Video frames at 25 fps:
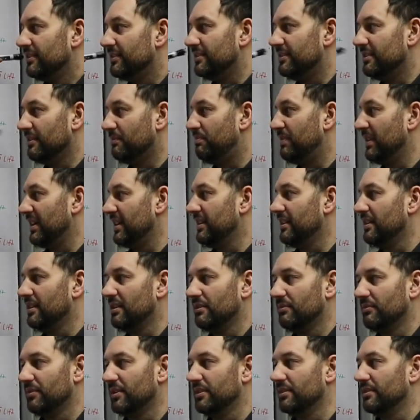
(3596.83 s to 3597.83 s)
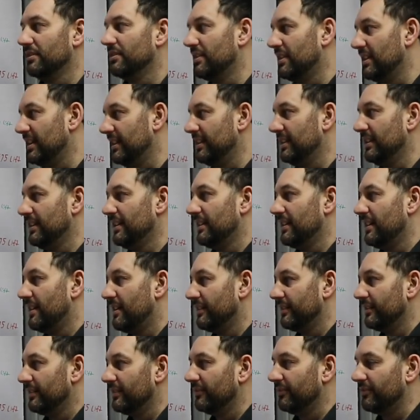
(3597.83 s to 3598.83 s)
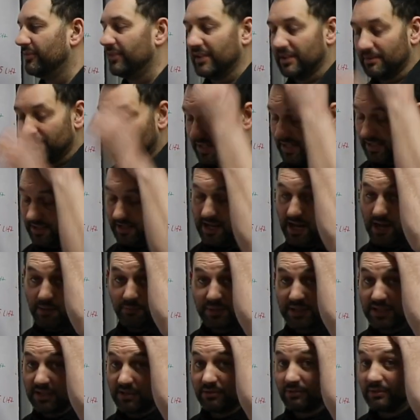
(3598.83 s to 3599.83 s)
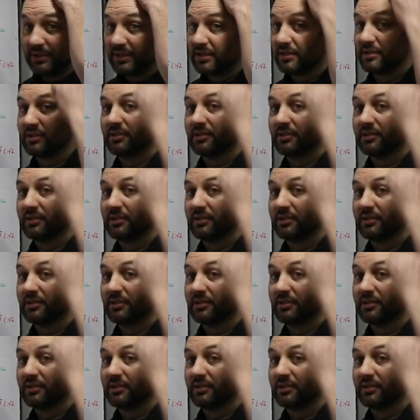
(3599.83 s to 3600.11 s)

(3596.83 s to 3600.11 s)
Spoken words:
depending on where you're getting it out of, they might not be doing a